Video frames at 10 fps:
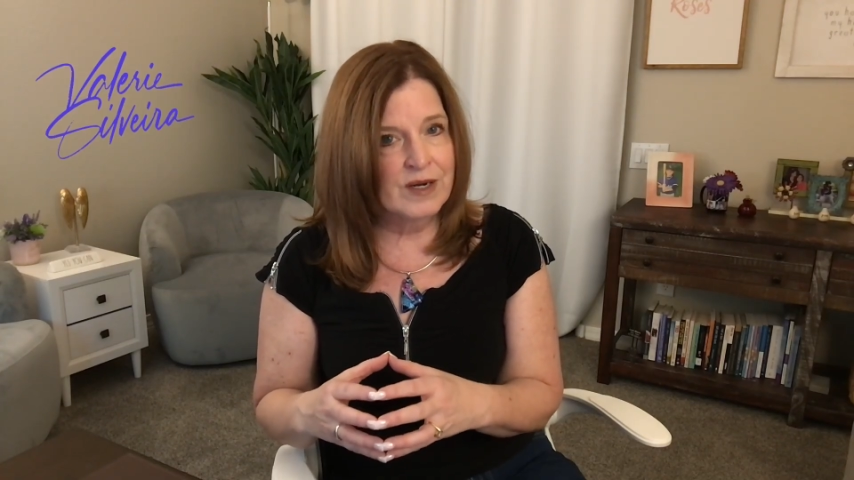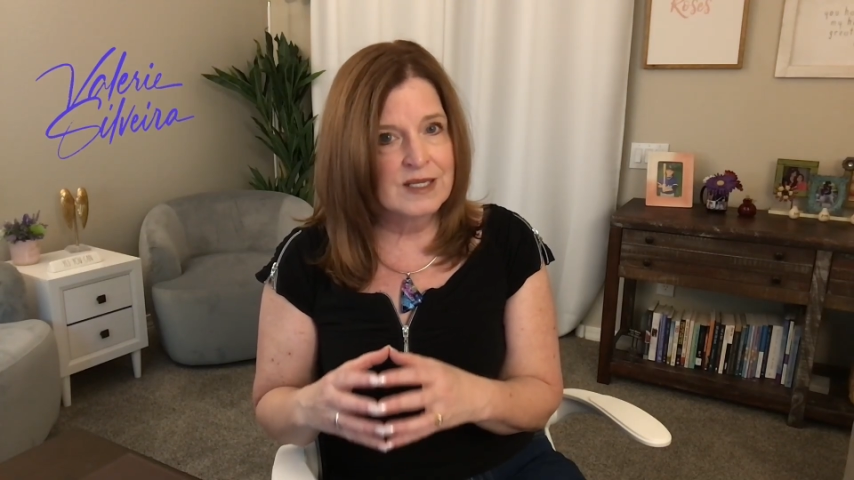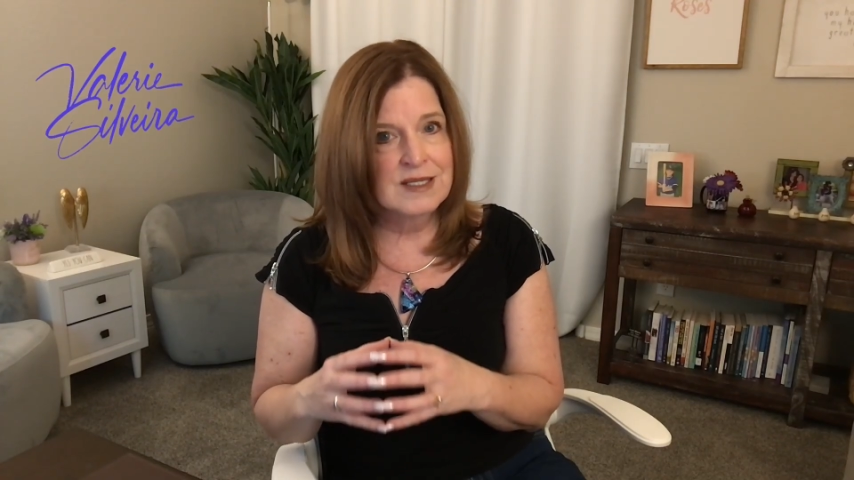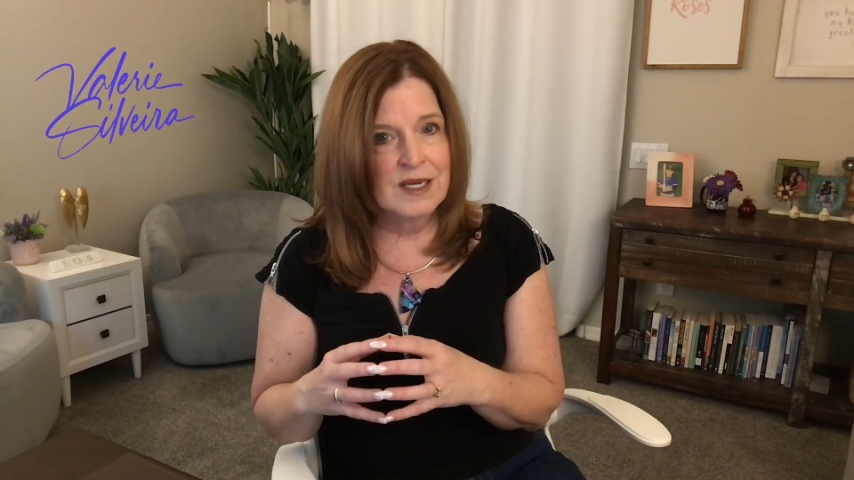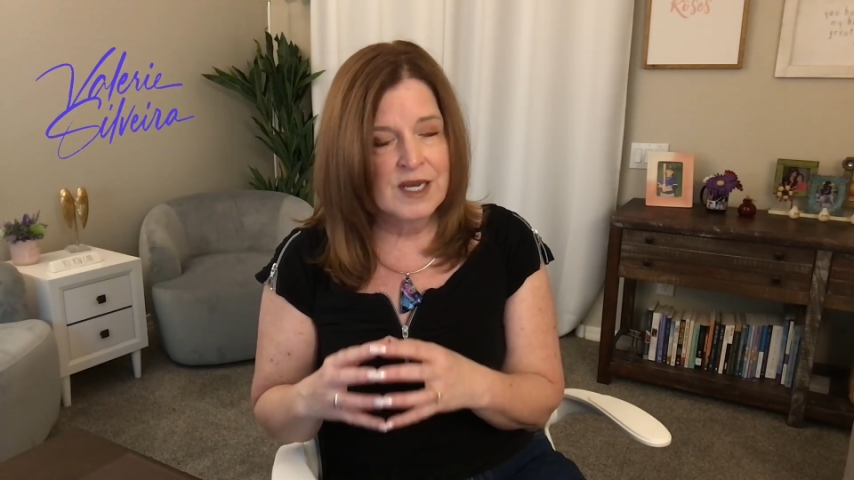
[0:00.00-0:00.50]
is
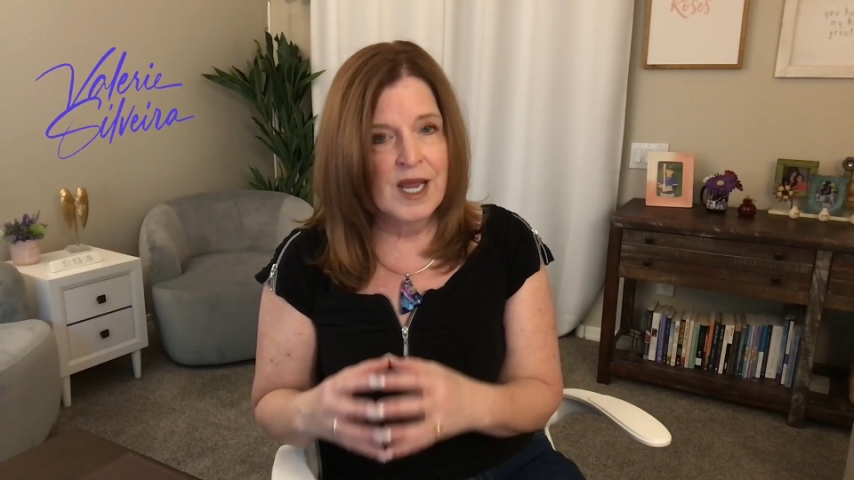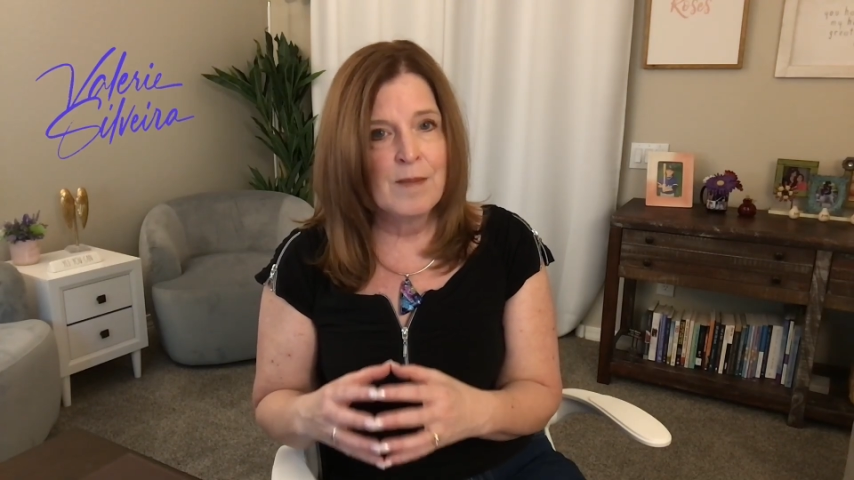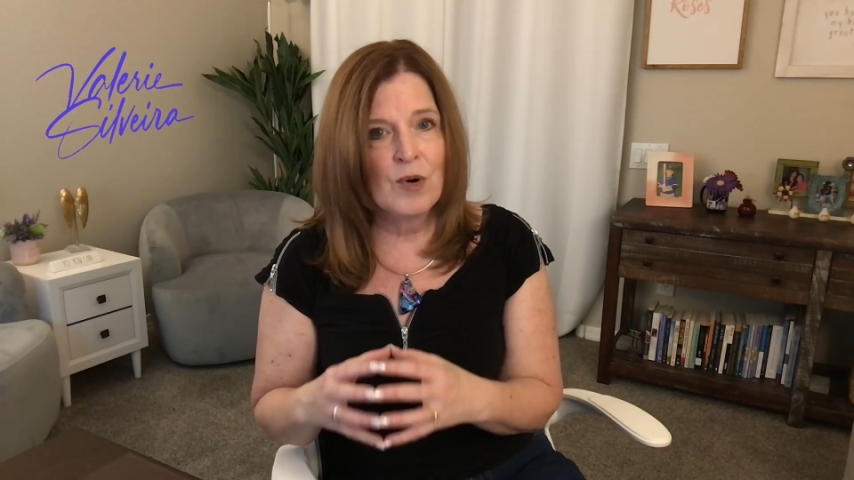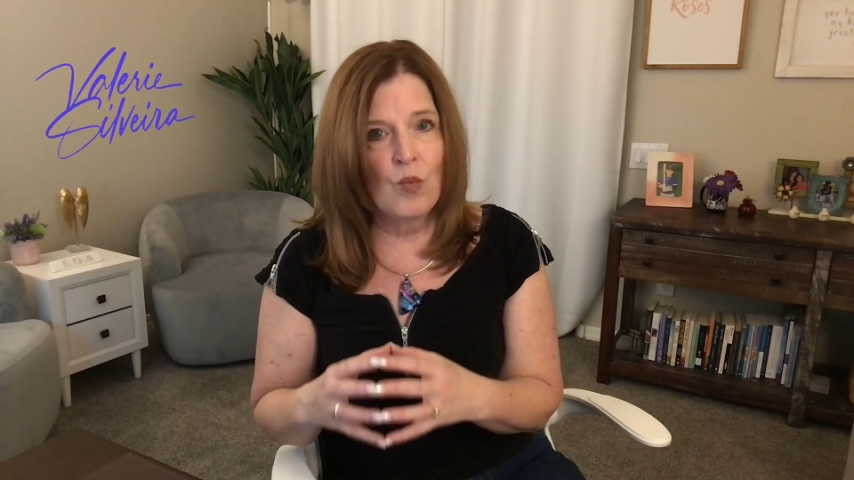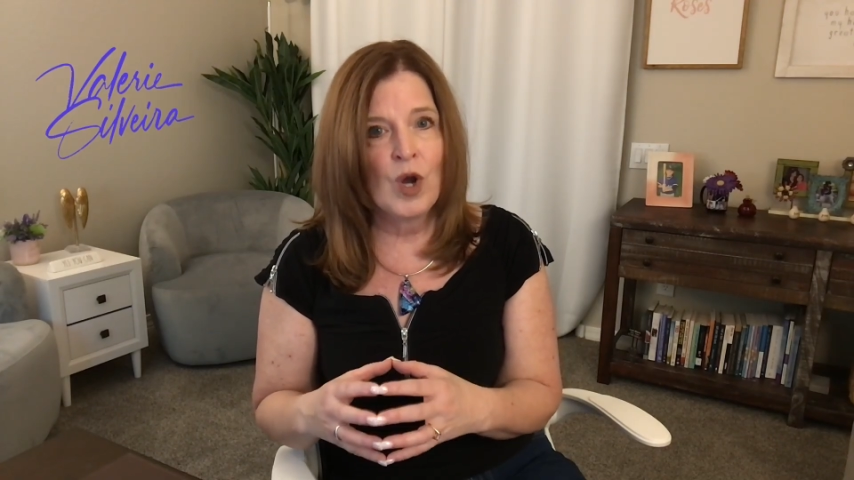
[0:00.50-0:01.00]
the
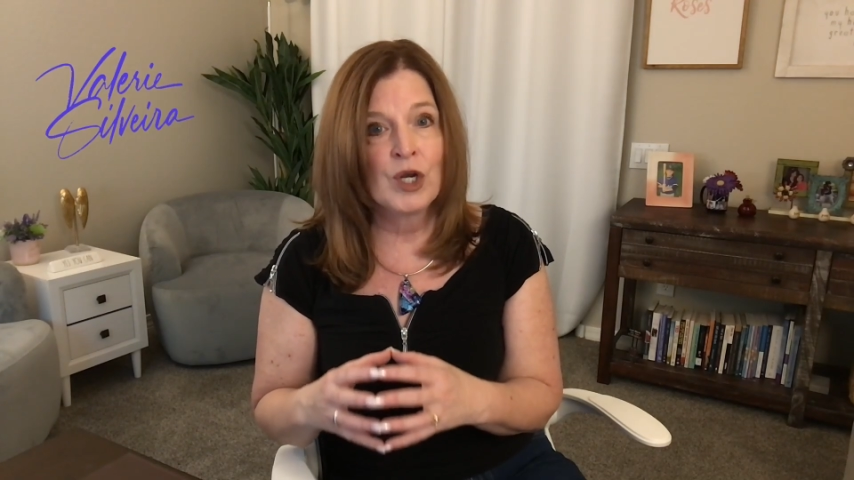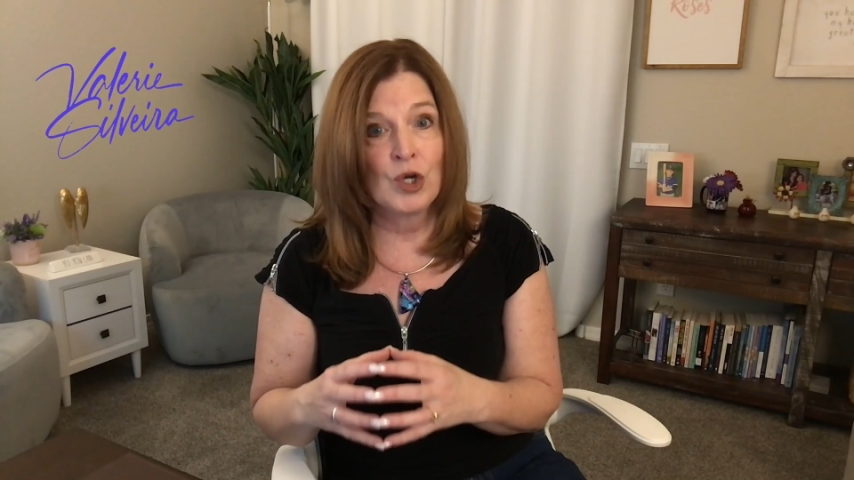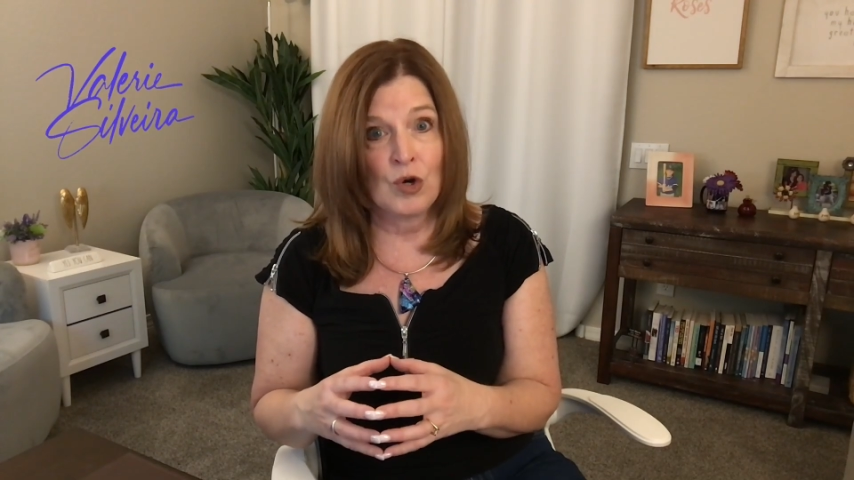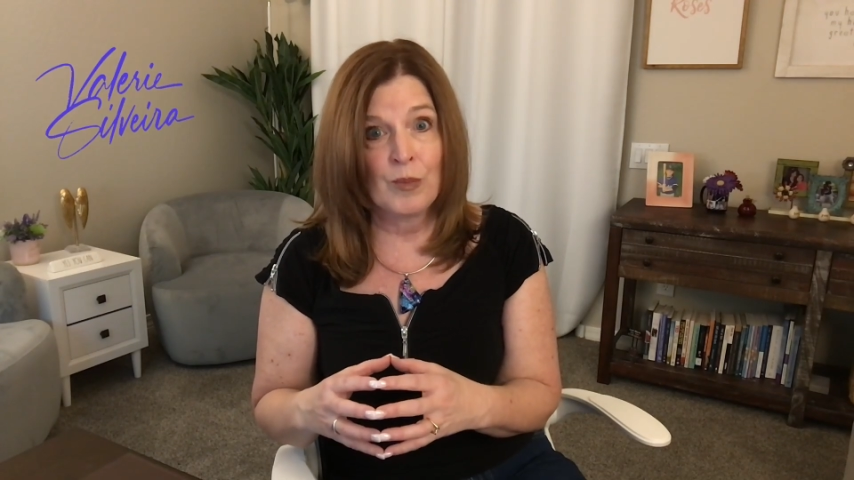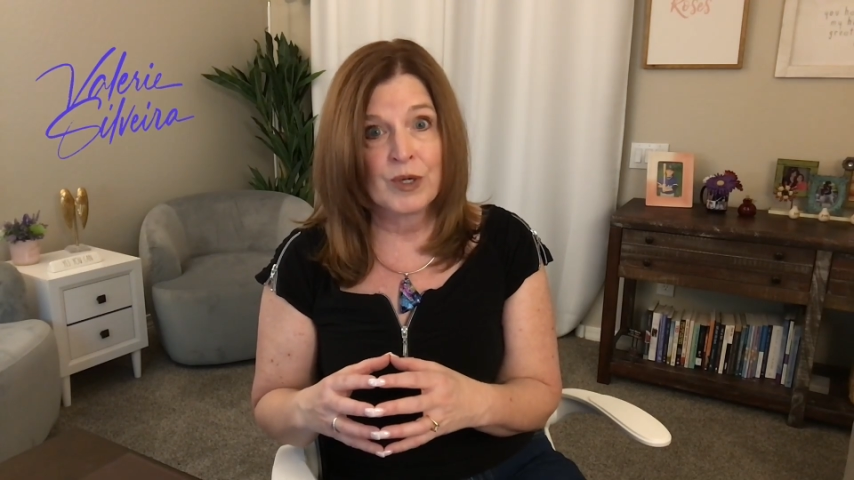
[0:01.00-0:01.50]
number one
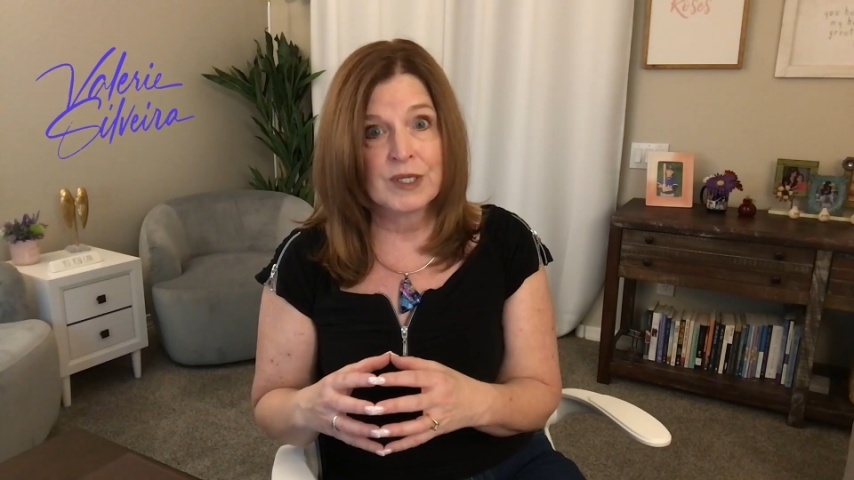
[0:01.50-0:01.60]
culprit.